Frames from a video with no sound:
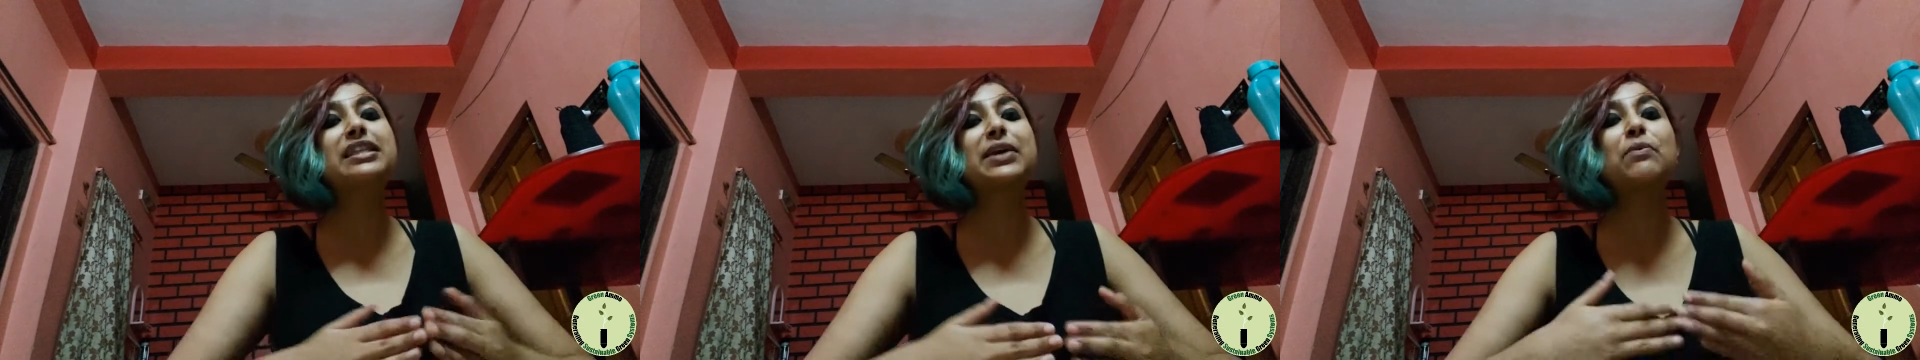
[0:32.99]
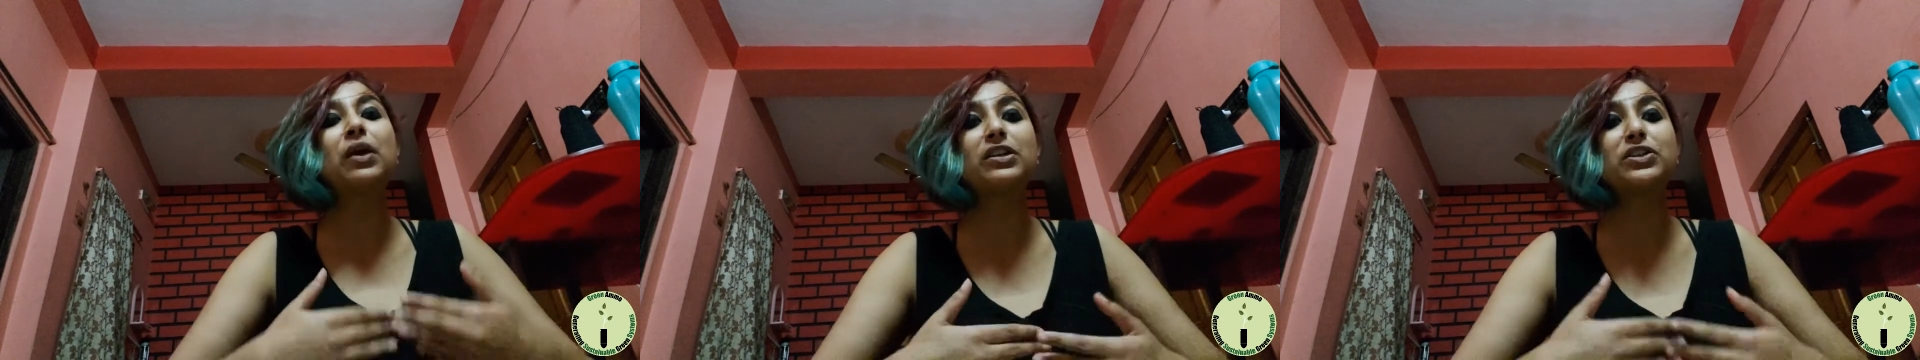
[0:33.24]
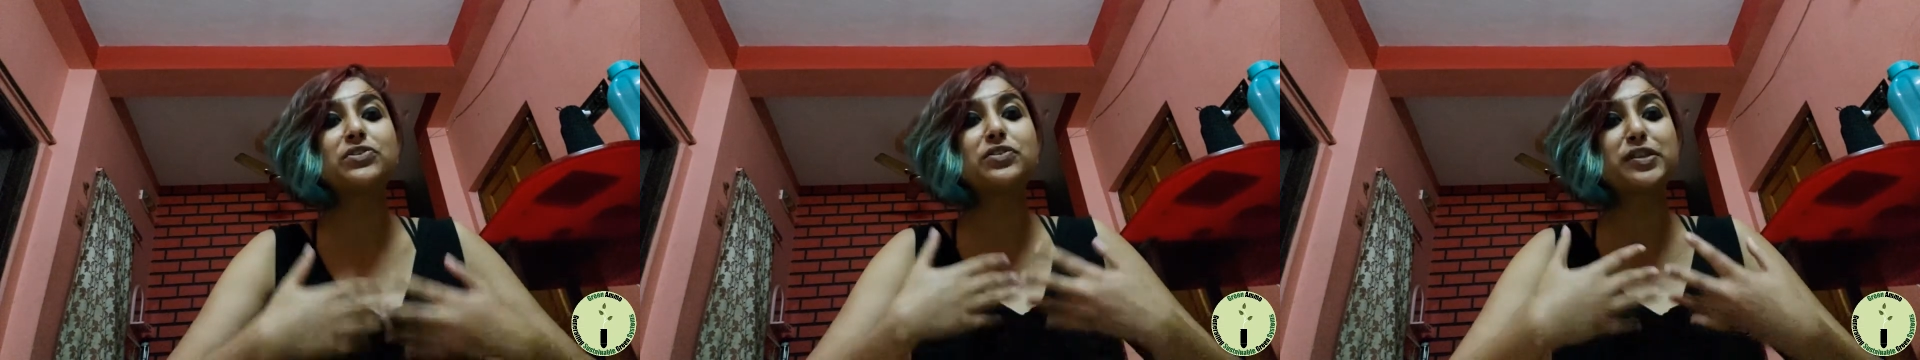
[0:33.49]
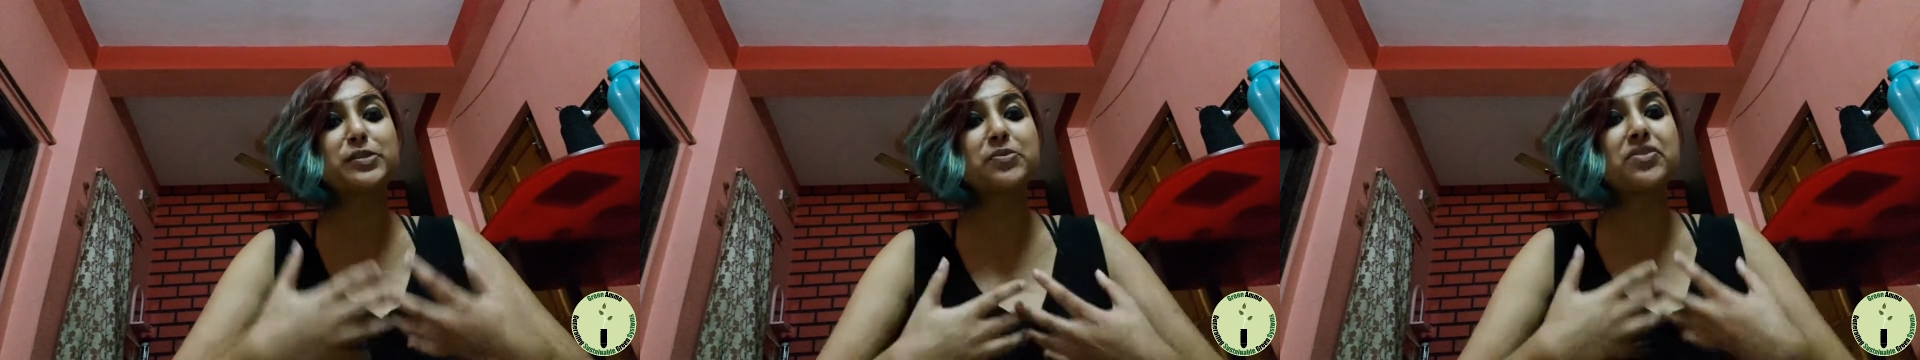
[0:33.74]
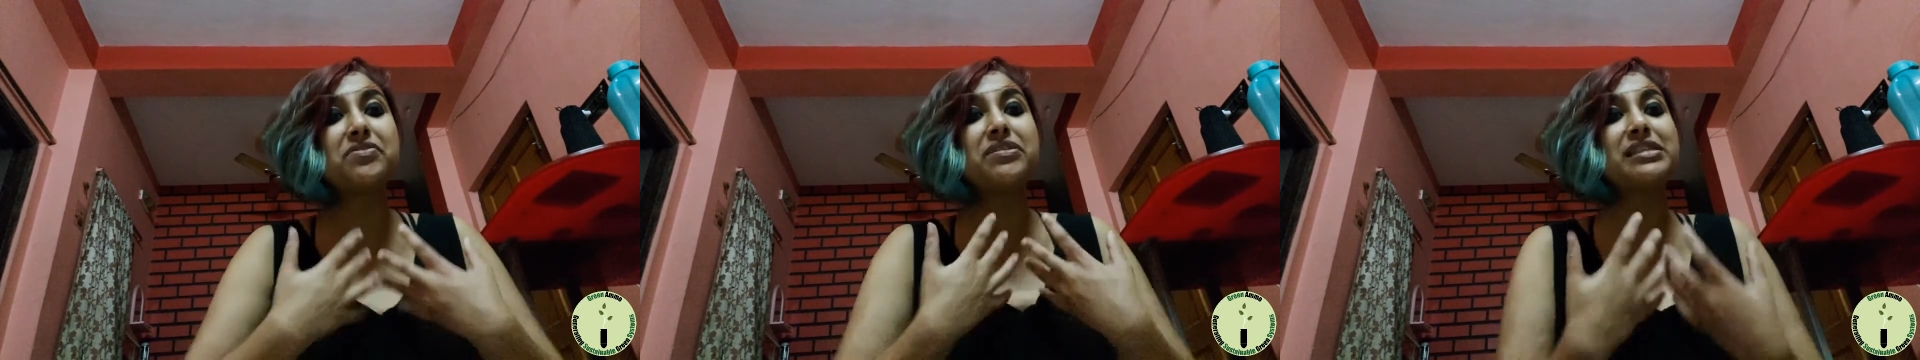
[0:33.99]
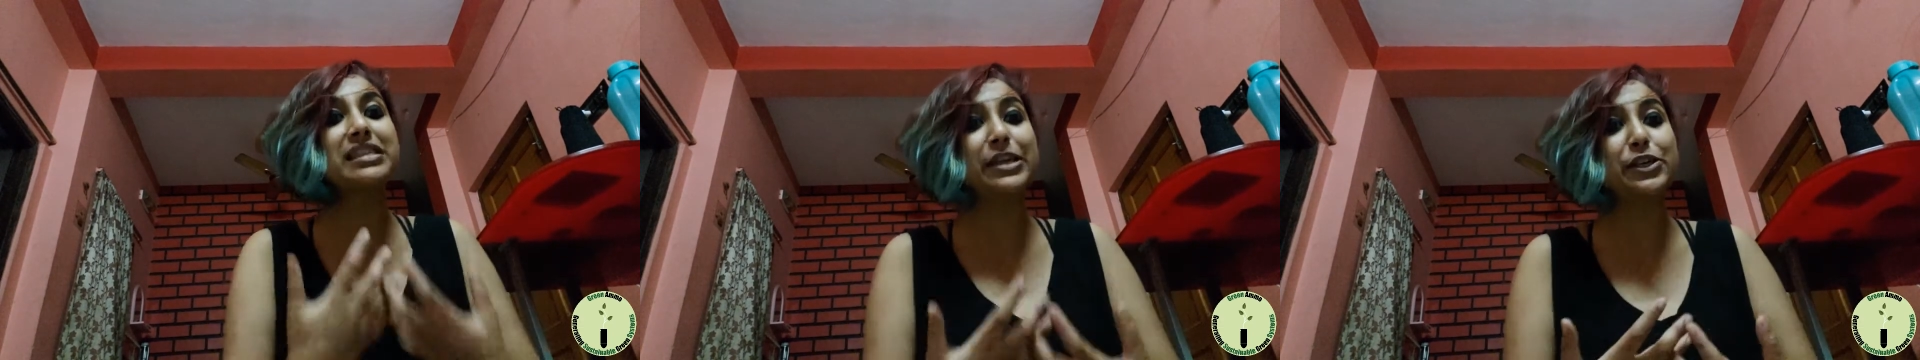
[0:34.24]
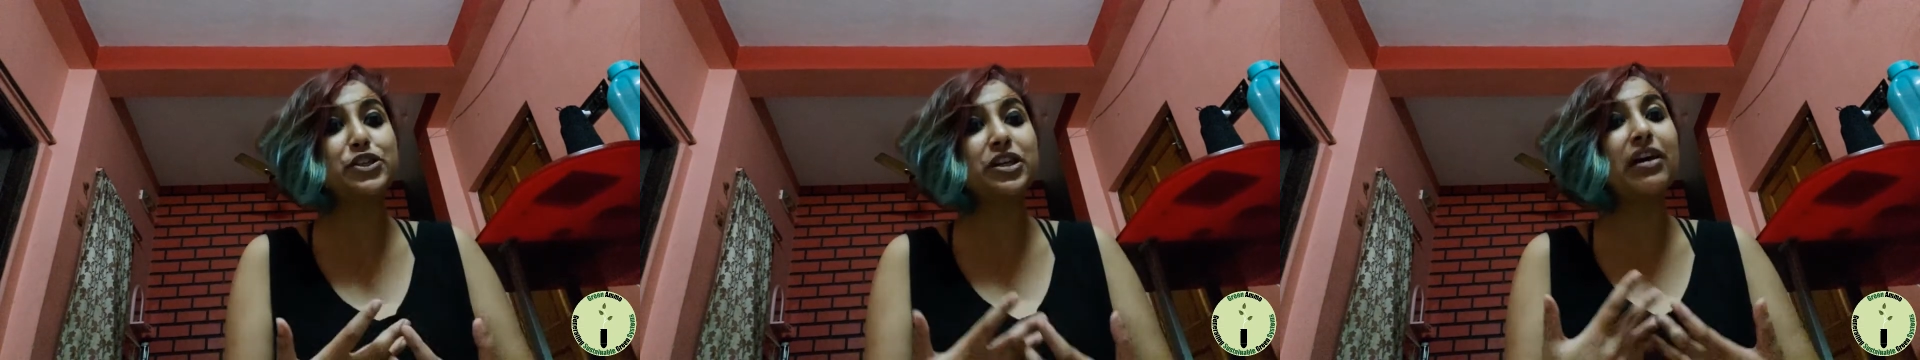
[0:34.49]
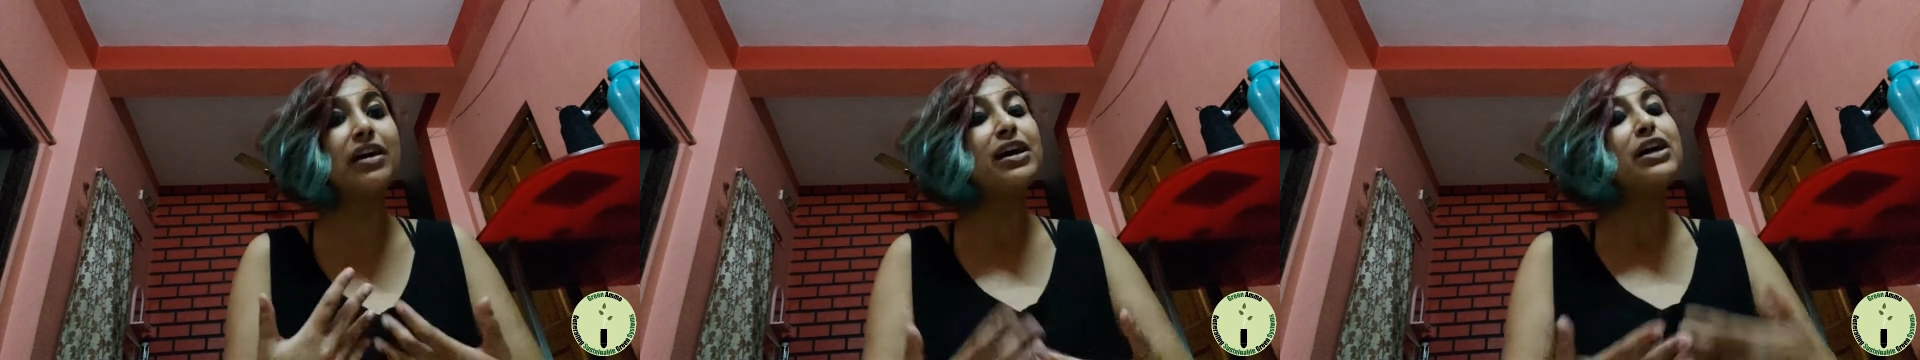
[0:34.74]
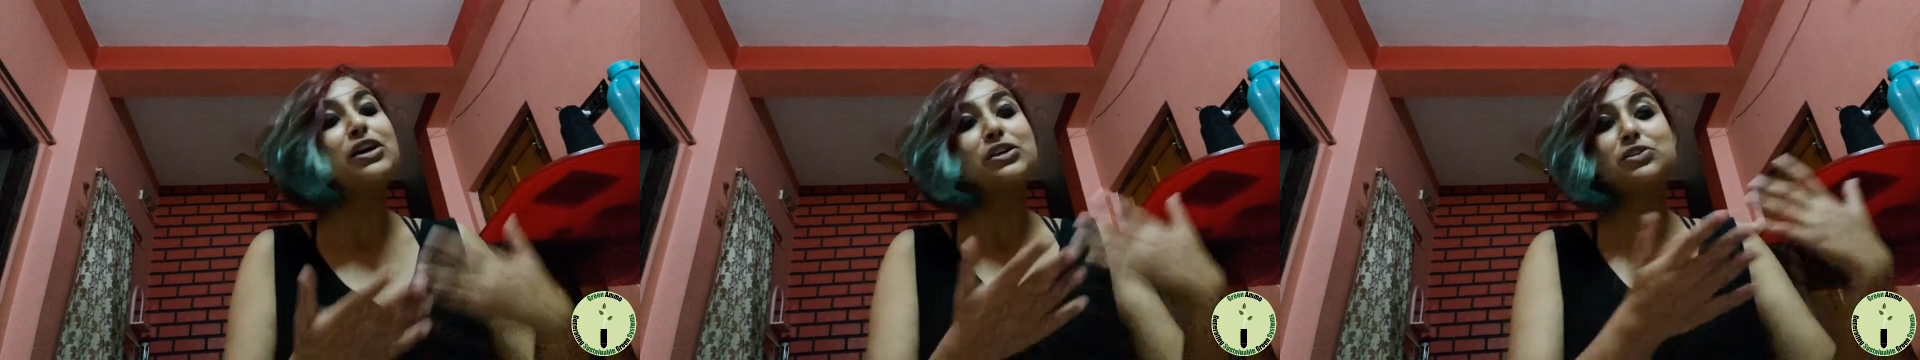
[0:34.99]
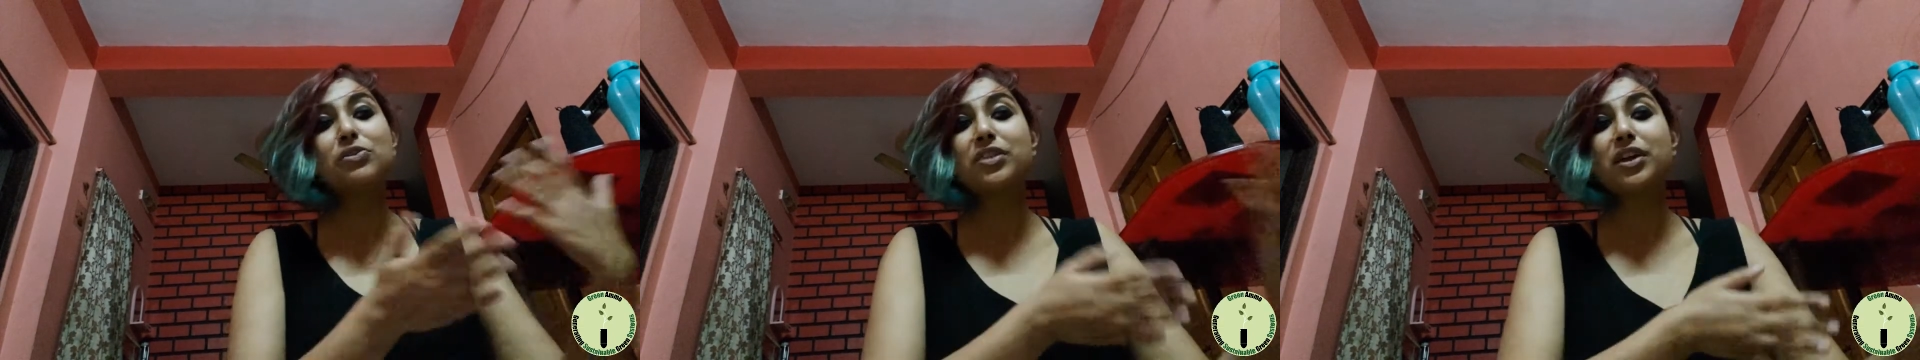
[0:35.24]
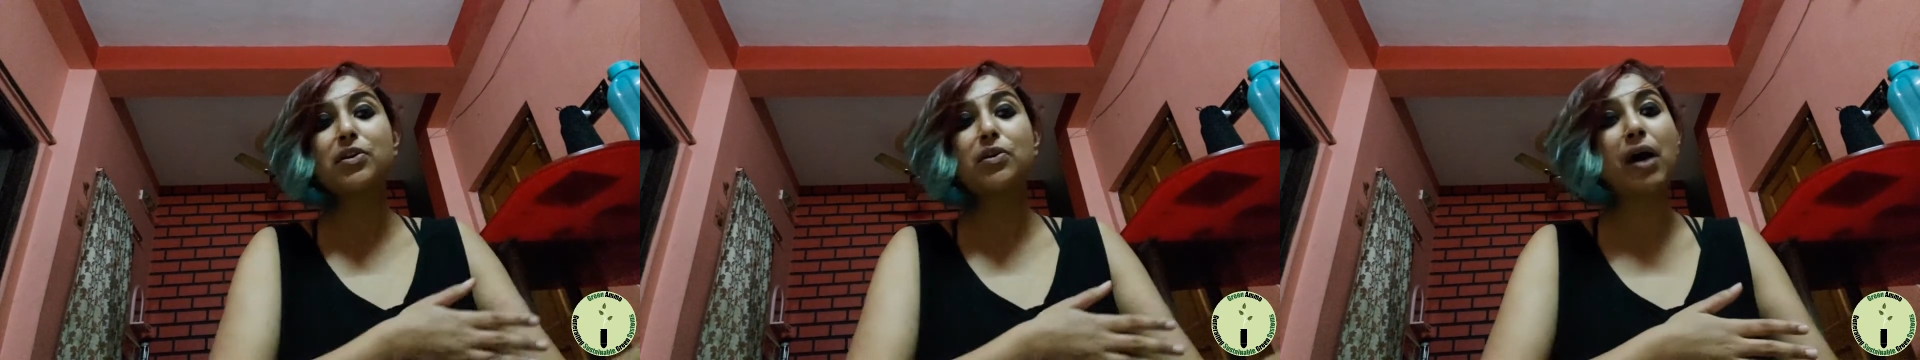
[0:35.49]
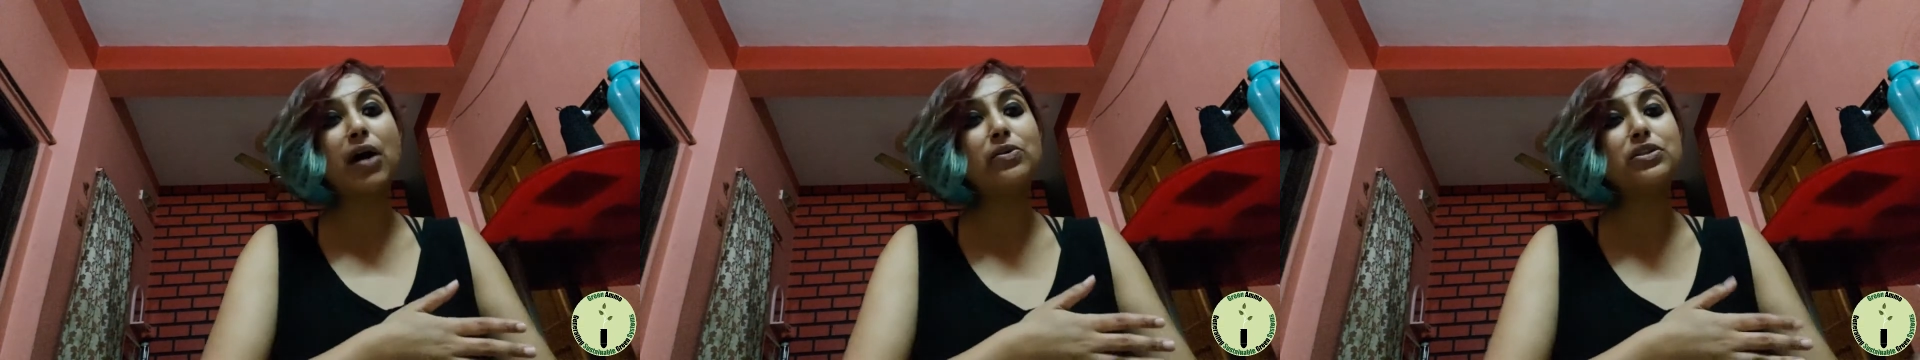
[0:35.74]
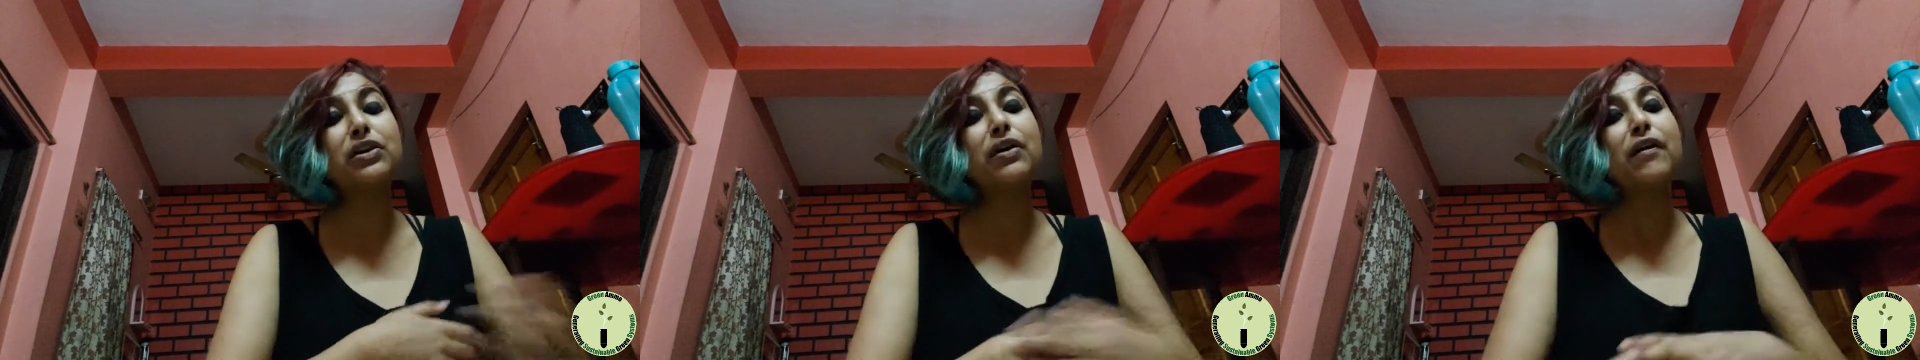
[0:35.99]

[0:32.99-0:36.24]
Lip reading: they want to experience nature, so they go out.